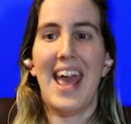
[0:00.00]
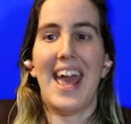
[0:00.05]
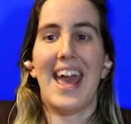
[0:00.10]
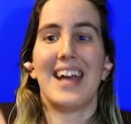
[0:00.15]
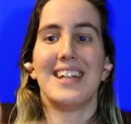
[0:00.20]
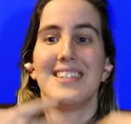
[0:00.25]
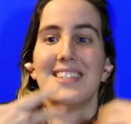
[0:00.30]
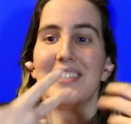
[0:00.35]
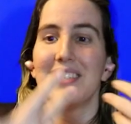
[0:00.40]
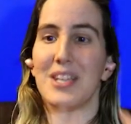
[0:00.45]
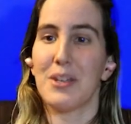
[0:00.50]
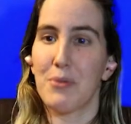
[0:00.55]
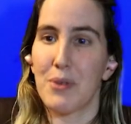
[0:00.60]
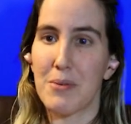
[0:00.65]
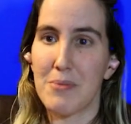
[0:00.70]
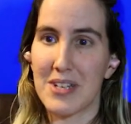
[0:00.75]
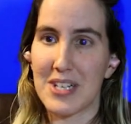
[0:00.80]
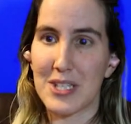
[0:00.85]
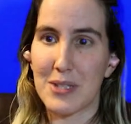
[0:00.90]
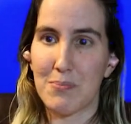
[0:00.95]
and see
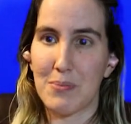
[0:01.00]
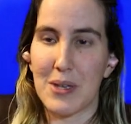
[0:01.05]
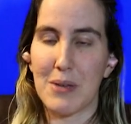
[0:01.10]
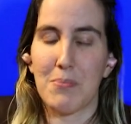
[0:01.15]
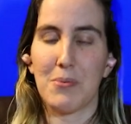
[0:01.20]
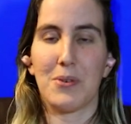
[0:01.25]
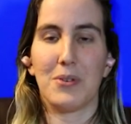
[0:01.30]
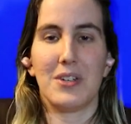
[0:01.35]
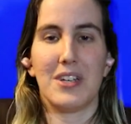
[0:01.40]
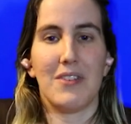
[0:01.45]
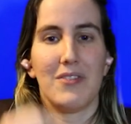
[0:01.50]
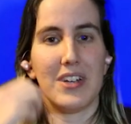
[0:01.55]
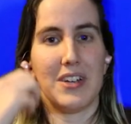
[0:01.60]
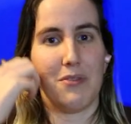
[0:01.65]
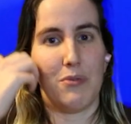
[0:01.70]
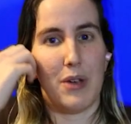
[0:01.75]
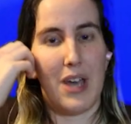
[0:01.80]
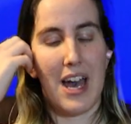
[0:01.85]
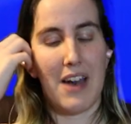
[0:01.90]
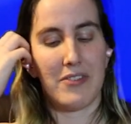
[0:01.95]
women as people, even
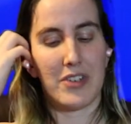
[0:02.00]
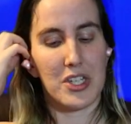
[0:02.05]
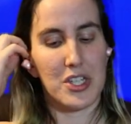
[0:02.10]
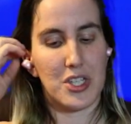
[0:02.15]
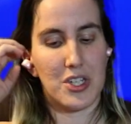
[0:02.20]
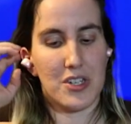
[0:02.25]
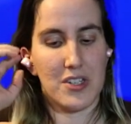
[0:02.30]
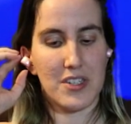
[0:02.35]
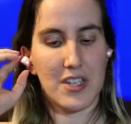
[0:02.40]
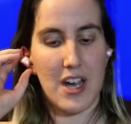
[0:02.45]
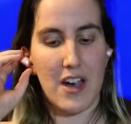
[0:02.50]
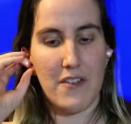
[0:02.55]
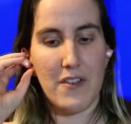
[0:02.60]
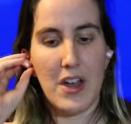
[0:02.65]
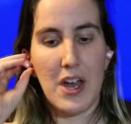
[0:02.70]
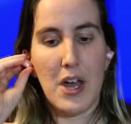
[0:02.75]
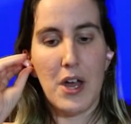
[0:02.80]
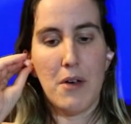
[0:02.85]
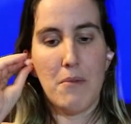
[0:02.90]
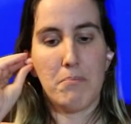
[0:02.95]
if we have our shirts
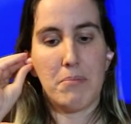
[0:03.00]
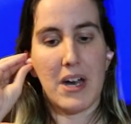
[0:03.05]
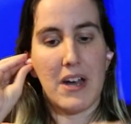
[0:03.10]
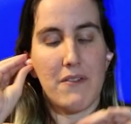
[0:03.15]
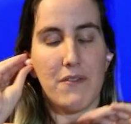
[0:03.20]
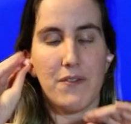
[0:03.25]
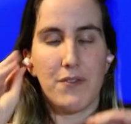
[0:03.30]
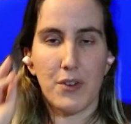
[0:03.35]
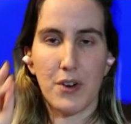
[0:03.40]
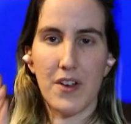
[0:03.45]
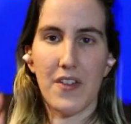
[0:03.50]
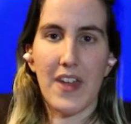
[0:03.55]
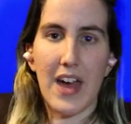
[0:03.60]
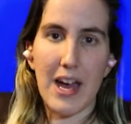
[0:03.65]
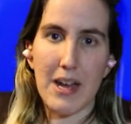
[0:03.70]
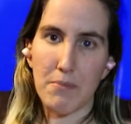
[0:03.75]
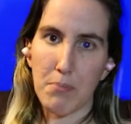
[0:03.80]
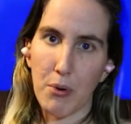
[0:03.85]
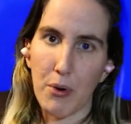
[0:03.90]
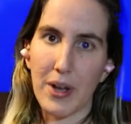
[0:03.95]
off. But for
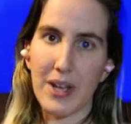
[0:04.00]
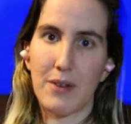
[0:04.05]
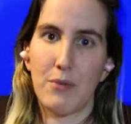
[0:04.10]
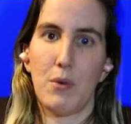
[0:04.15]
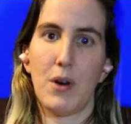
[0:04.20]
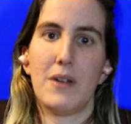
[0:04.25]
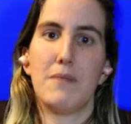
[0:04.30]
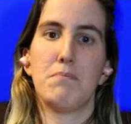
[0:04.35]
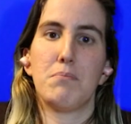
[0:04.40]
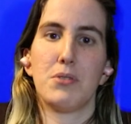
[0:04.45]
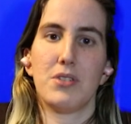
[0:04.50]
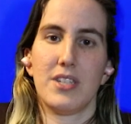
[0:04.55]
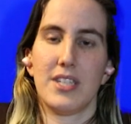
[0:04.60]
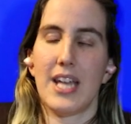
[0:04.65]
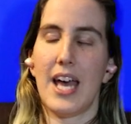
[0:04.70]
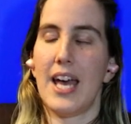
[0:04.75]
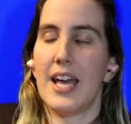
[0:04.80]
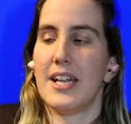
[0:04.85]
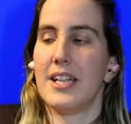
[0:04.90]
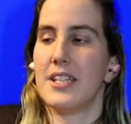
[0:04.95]
that
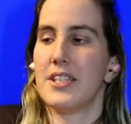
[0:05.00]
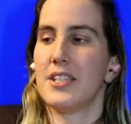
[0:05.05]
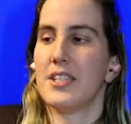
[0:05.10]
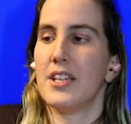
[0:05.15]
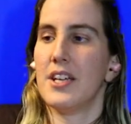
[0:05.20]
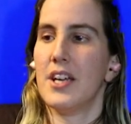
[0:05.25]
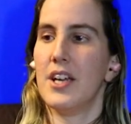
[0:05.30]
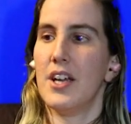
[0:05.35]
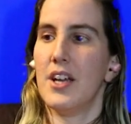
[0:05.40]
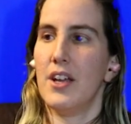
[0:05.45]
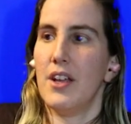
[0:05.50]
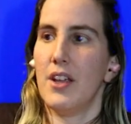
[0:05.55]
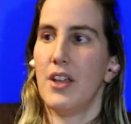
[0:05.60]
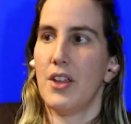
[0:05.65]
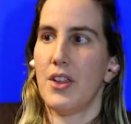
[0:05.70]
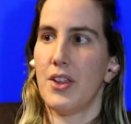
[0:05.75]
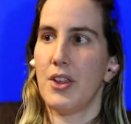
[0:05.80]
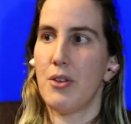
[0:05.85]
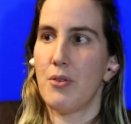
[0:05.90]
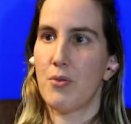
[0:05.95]
0.1%,
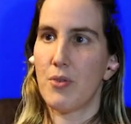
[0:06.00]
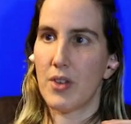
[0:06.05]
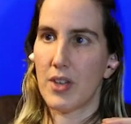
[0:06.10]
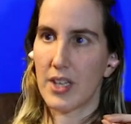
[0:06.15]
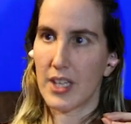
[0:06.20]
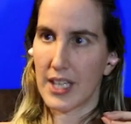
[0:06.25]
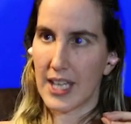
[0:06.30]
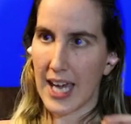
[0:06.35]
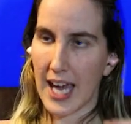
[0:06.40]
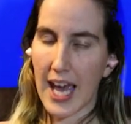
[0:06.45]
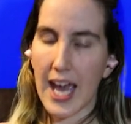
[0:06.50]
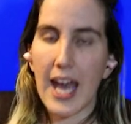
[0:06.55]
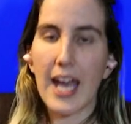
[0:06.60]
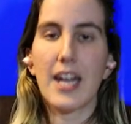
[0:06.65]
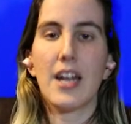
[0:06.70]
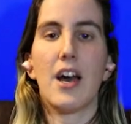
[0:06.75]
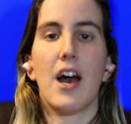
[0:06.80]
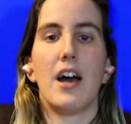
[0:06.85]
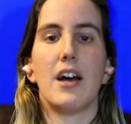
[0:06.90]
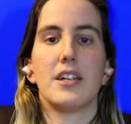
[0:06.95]
you
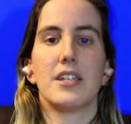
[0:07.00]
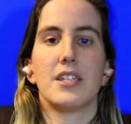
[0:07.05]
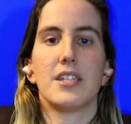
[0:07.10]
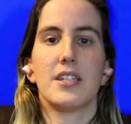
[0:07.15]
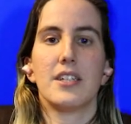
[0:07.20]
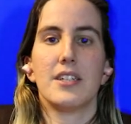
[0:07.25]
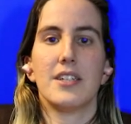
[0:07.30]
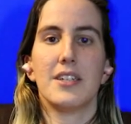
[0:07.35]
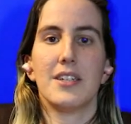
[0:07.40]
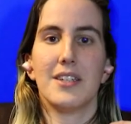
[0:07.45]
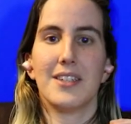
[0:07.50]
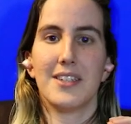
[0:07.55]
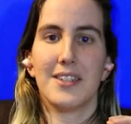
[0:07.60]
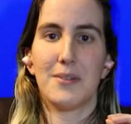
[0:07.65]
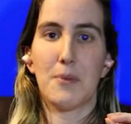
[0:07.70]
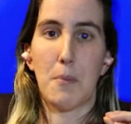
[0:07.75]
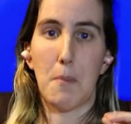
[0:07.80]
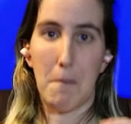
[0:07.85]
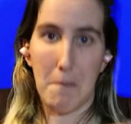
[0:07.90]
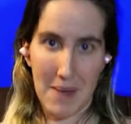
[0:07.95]
cannot
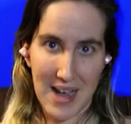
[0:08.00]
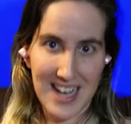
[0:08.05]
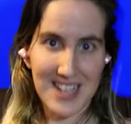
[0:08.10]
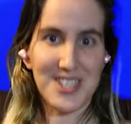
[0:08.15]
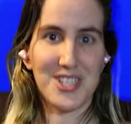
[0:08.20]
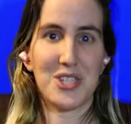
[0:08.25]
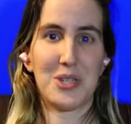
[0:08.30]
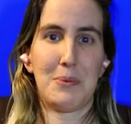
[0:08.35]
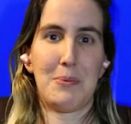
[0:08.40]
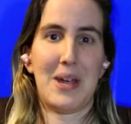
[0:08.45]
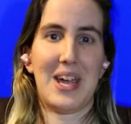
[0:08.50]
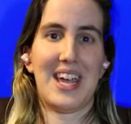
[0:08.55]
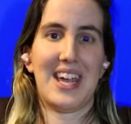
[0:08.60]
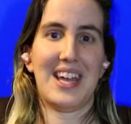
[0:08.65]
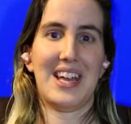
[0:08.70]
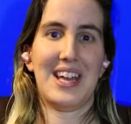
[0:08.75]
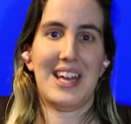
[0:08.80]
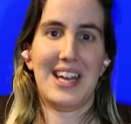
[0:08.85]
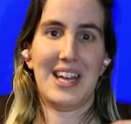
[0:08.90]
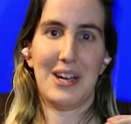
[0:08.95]
masturbate
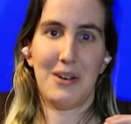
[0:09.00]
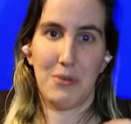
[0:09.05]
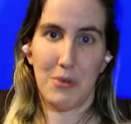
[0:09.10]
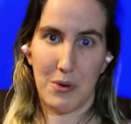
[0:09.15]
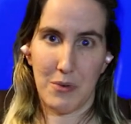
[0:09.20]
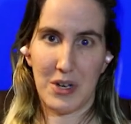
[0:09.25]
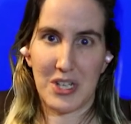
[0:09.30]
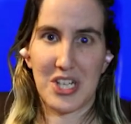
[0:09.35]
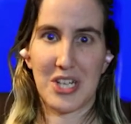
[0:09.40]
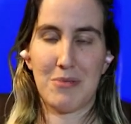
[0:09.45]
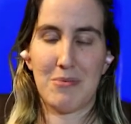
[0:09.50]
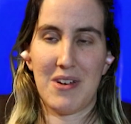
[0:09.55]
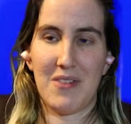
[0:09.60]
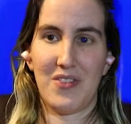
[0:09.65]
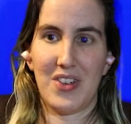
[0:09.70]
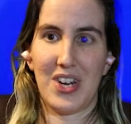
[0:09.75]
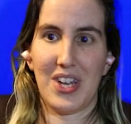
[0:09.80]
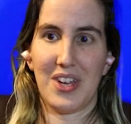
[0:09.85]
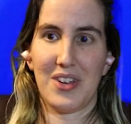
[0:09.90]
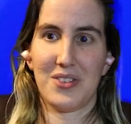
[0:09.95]
while watching my
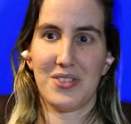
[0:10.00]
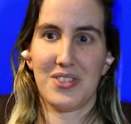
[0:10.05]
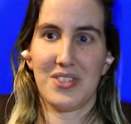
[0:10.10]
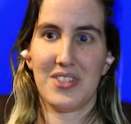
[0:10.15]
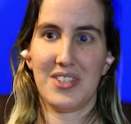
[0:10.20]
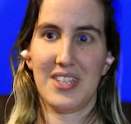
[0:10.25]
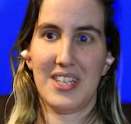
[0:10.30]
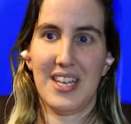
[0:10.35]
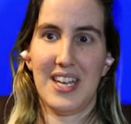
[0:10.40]
videos.